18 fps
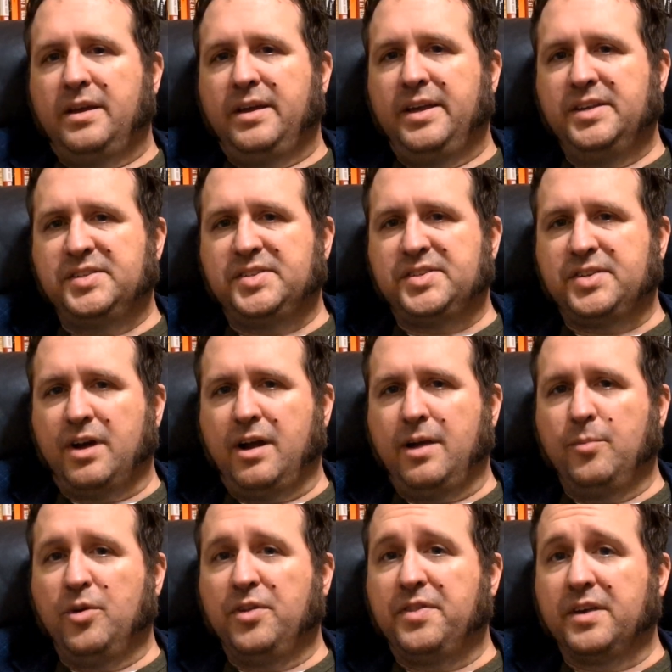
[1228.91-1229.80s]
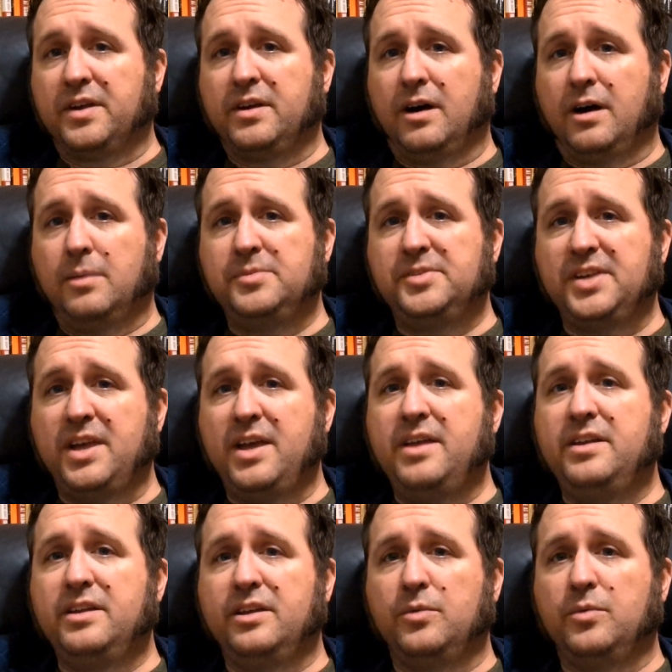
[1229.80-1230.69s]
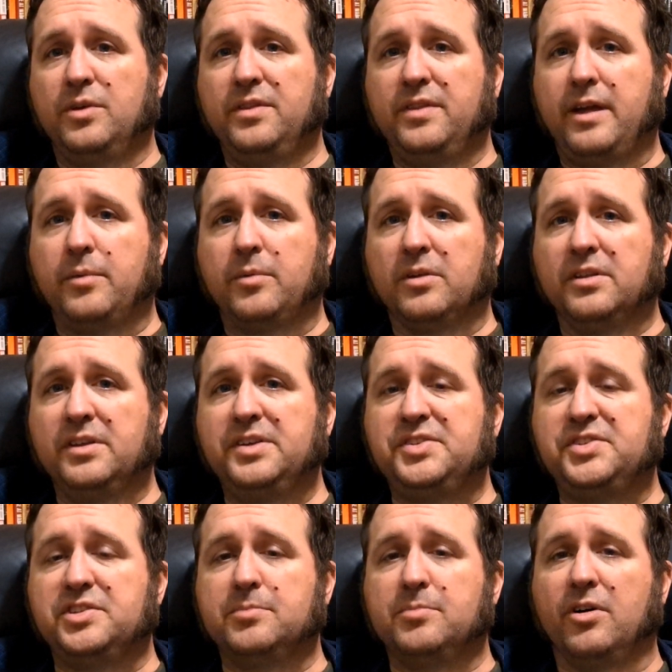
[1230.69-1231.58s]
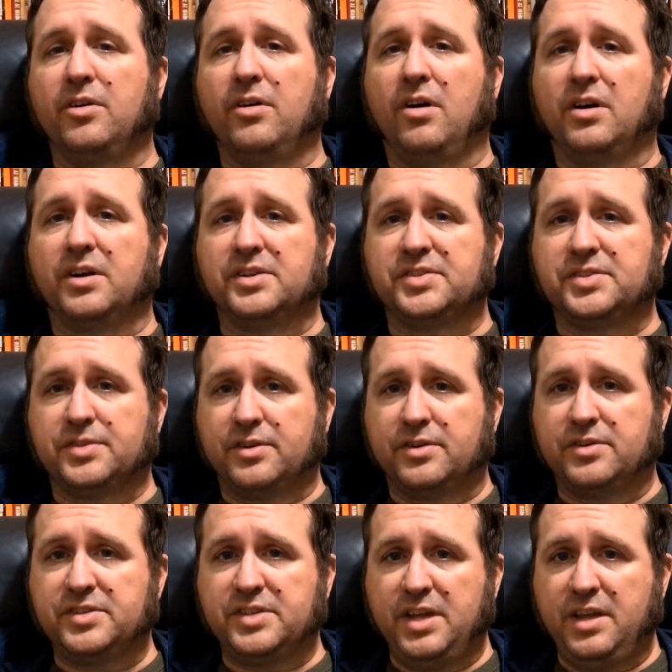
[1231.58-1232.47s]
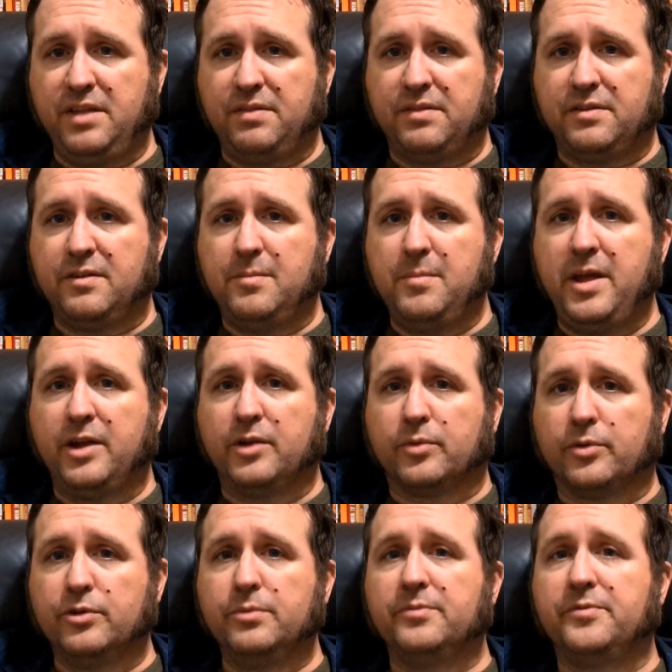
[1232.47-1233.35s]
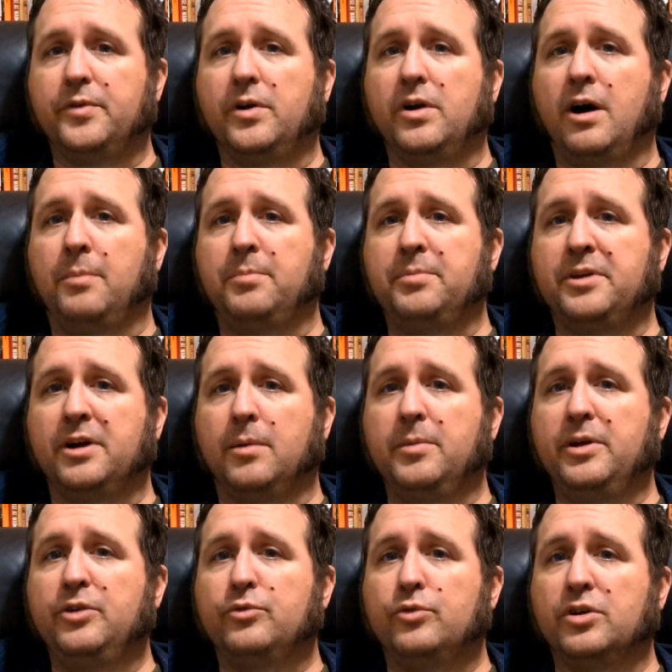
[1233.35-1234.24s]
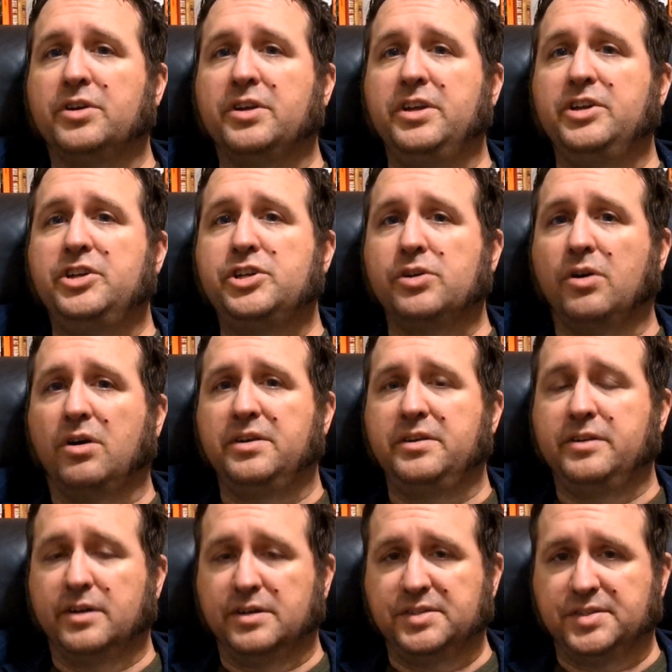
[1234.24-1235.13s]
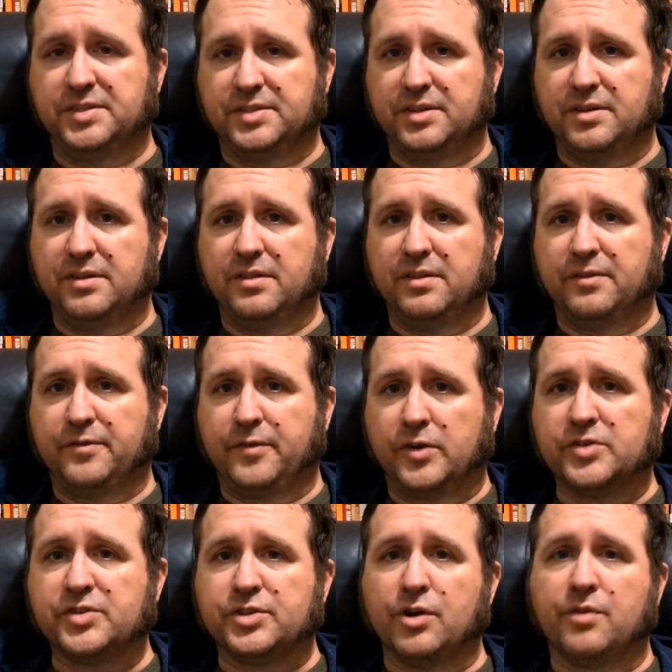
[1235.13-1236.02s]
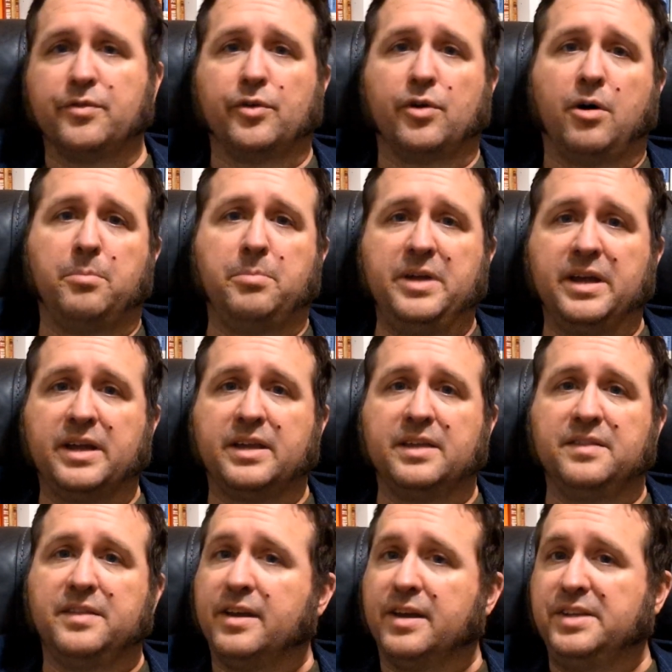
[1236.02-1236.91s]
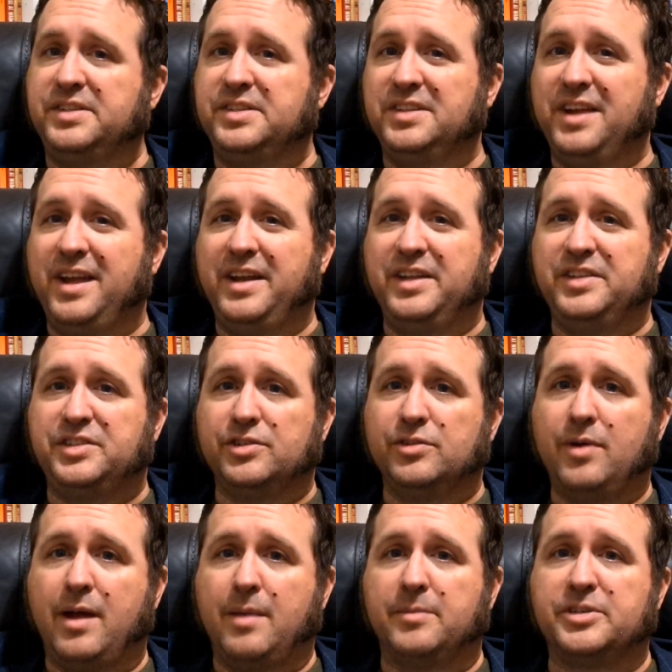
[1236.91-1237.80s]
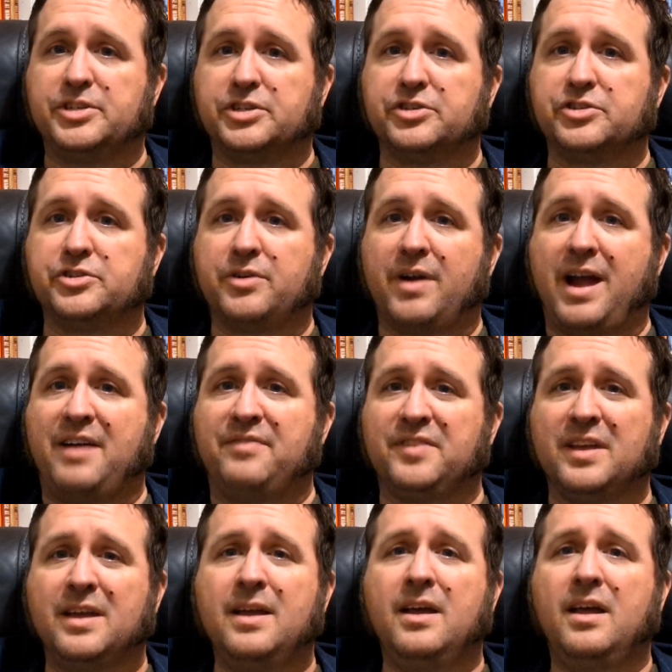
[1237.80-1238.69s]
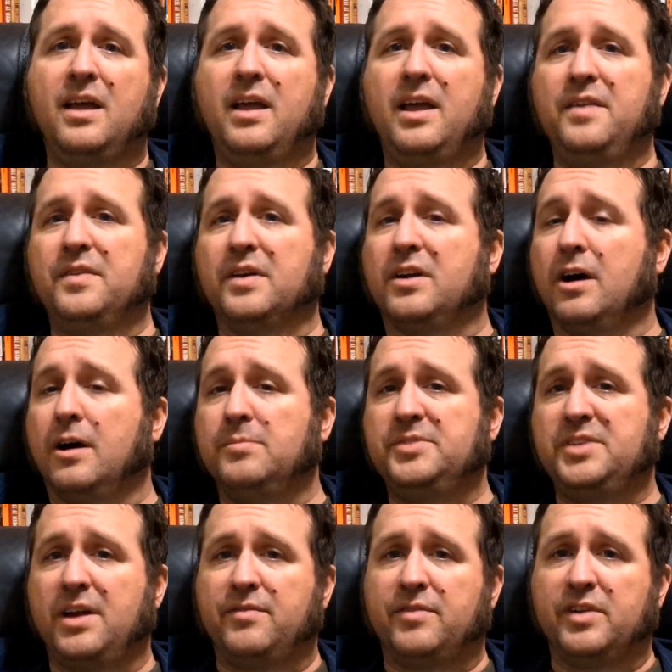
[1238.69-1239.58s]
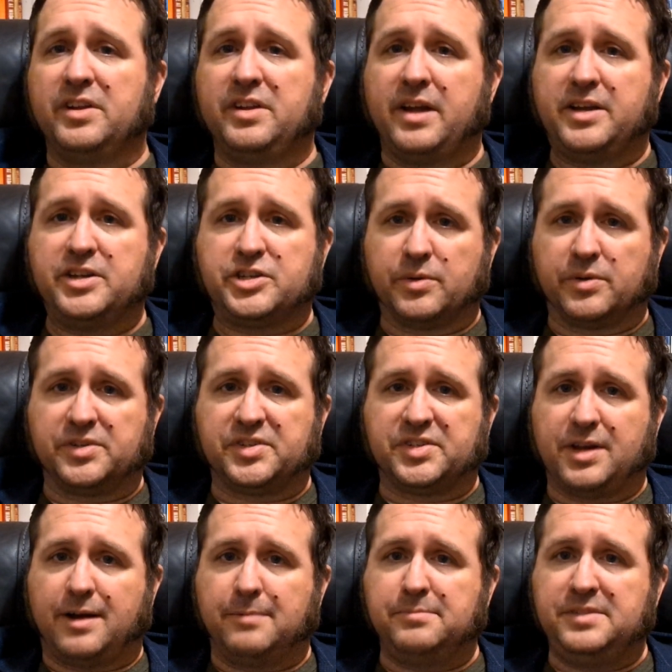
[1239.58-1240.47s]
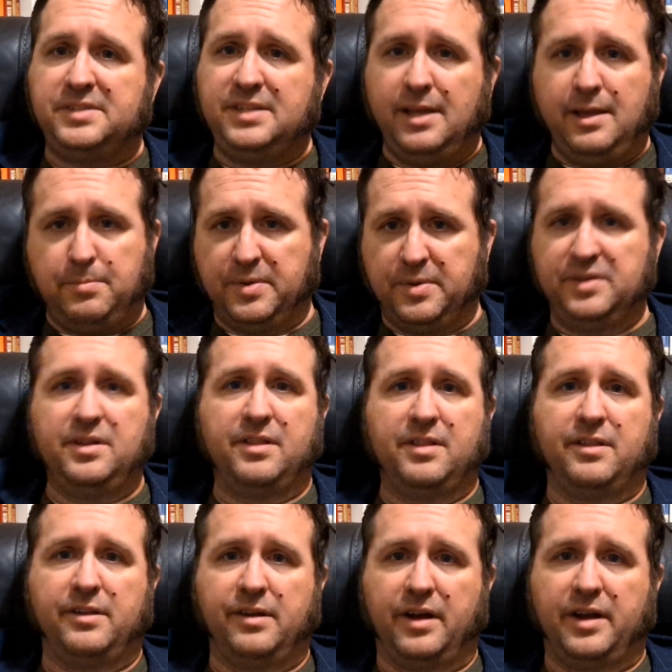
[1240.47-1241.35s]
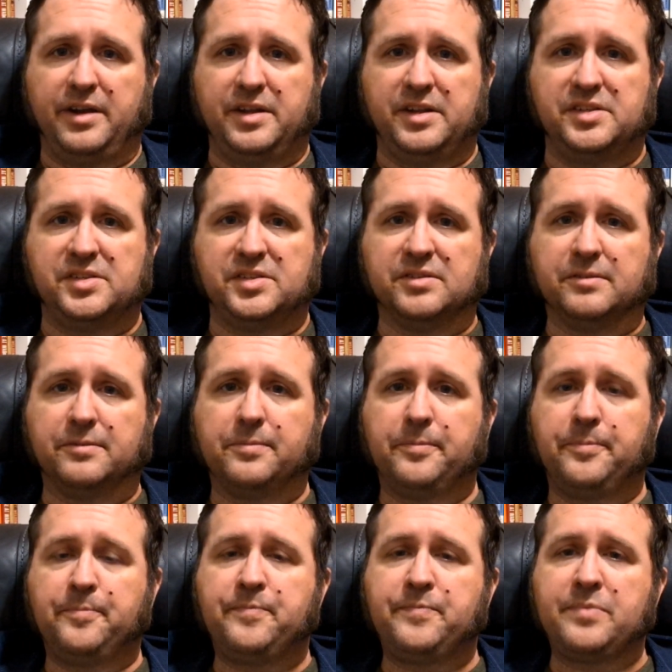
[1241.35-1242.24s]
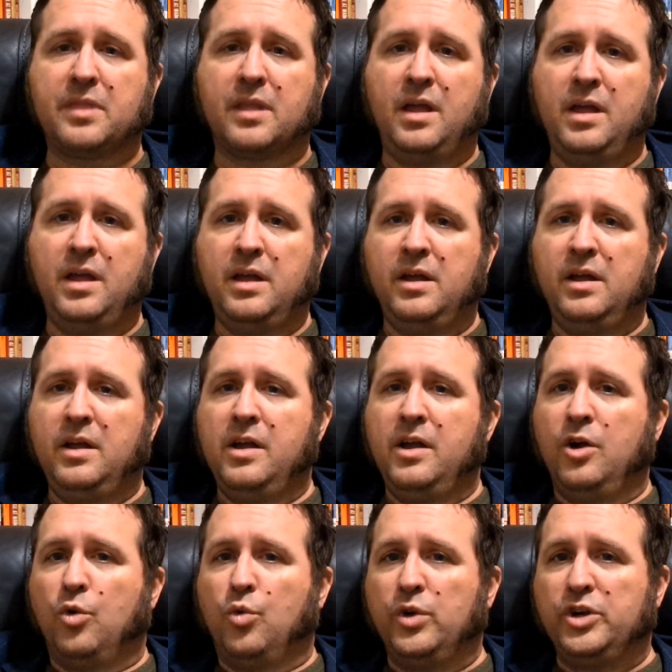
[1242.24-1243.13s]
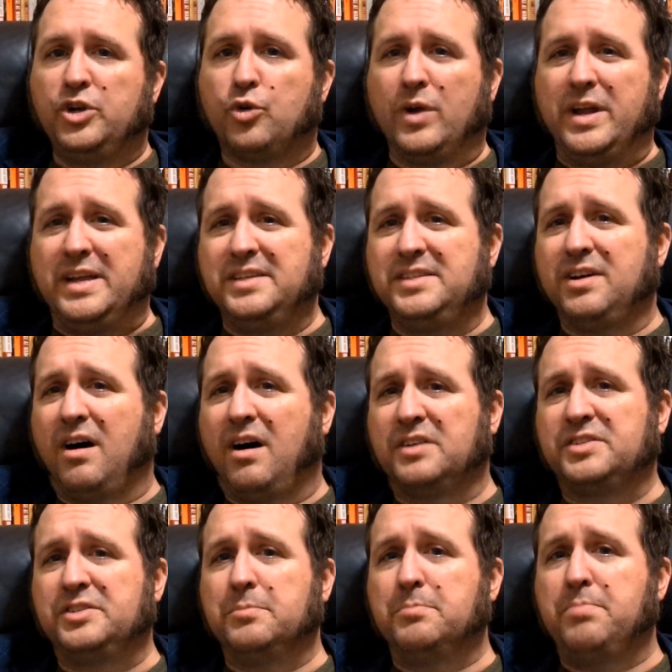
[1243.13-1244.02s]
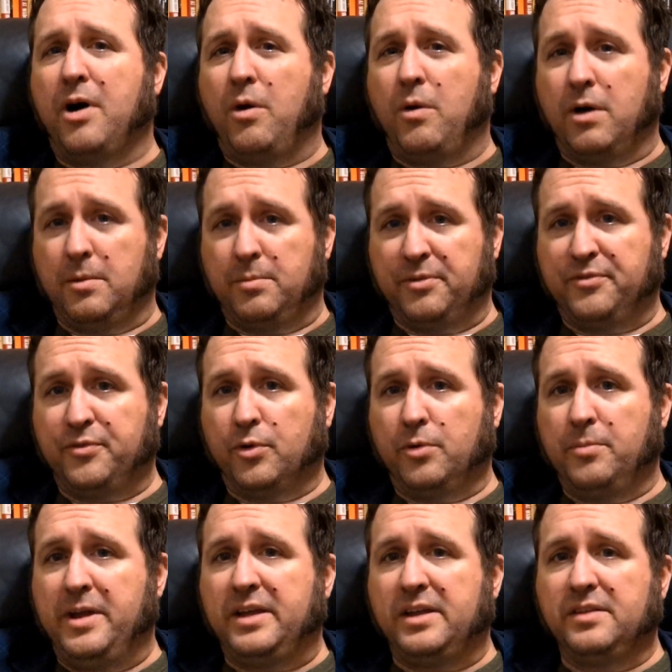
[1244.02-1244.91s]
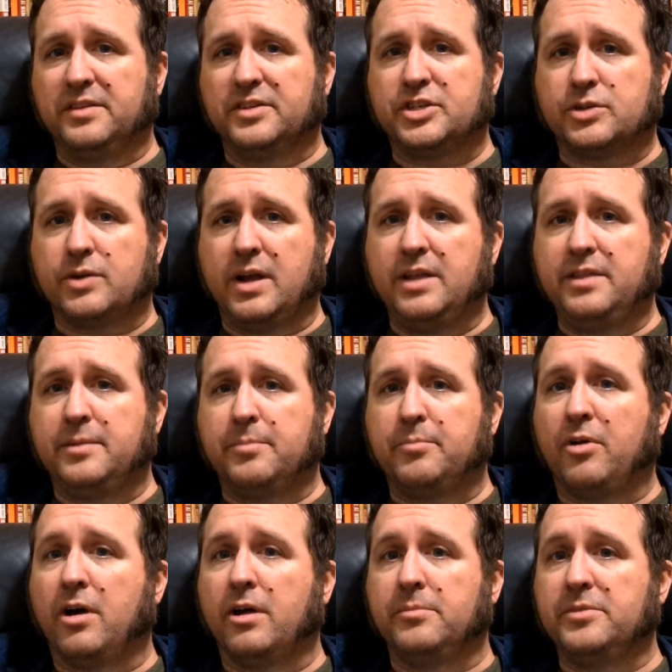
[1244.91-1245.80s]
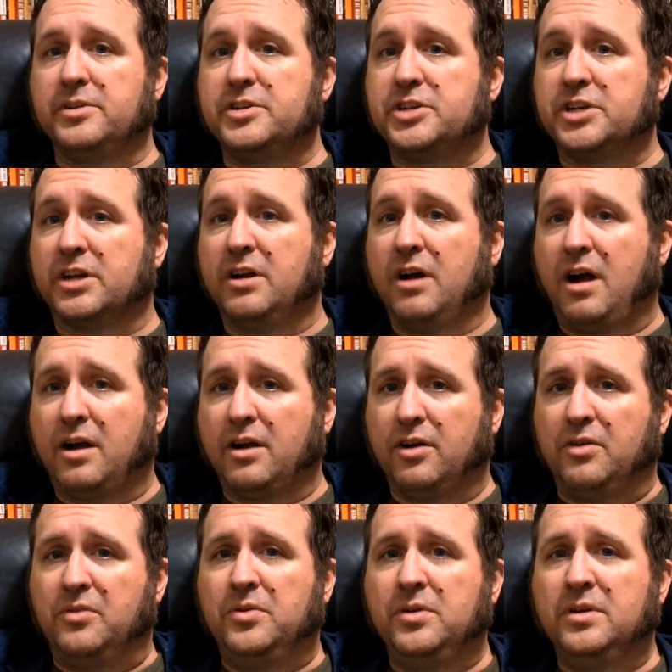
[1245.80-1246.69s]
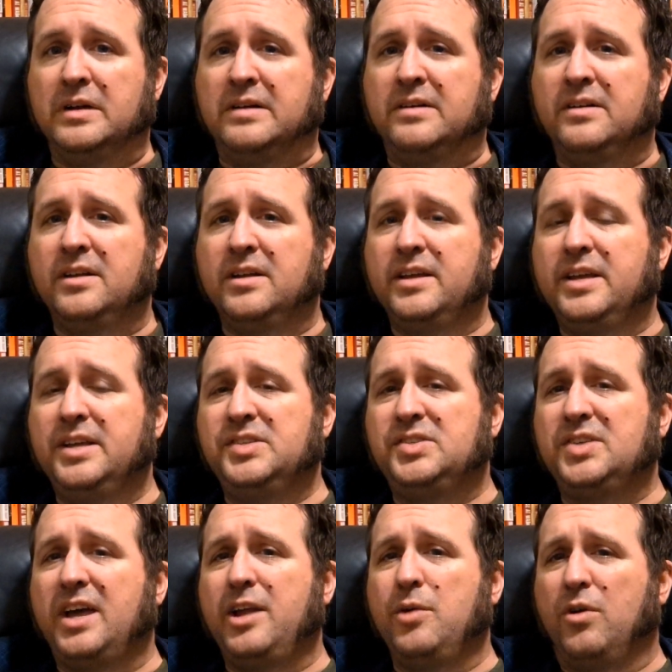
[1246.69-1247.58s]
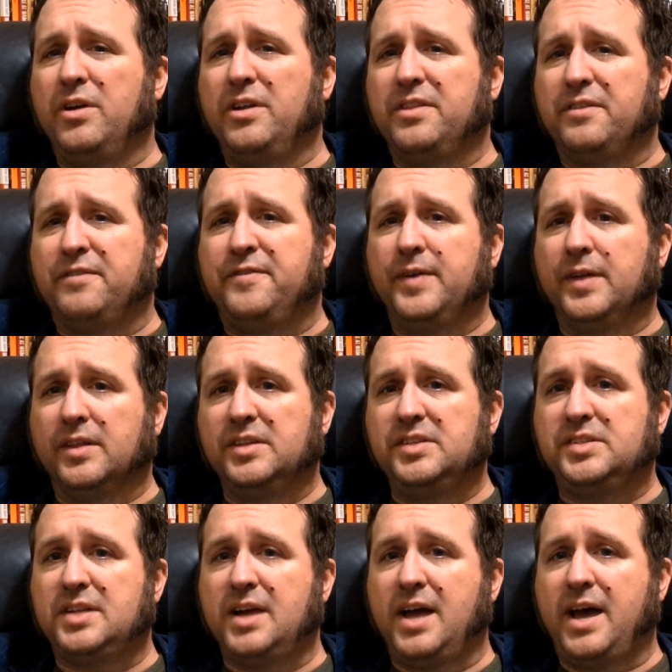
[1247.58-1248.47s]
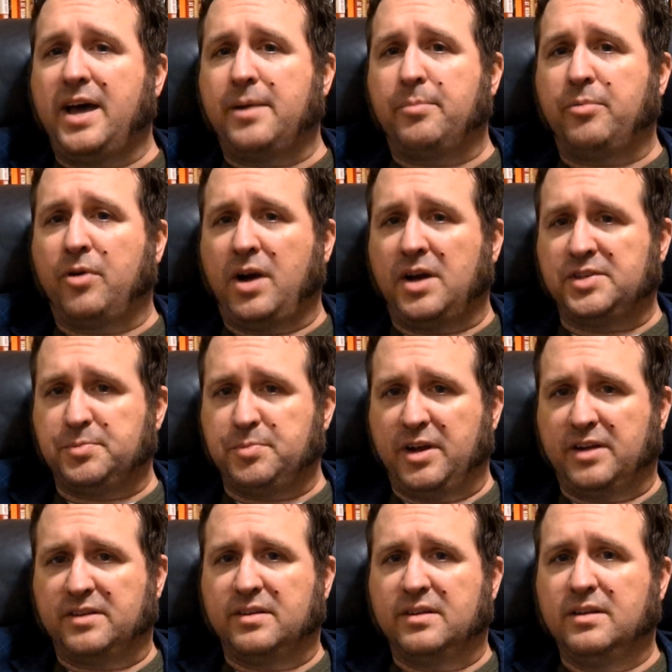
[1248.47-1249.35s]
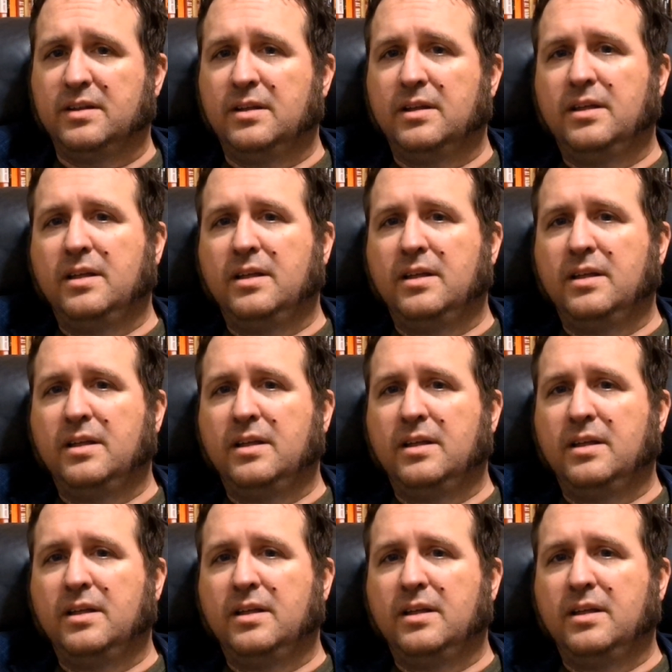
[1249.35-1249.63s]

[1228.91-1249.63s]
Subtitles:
His time with the Cubs ended when they released him on August 13th to make room for upcoming rookie Sean Dunston, the first overall pick in the 1982 amateur draft, and the Cubs' everyday shortstop deep into the 90s. When Green talked to Bowa before making the trade that brought him to Chicago, he said he wanted the Phillies to add a prospect.